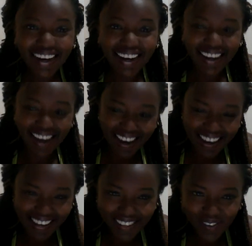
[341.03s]

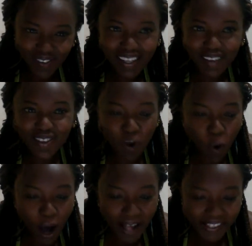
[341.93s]
Guys, welcome to the
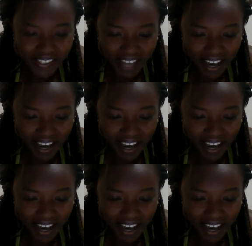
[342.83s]
world.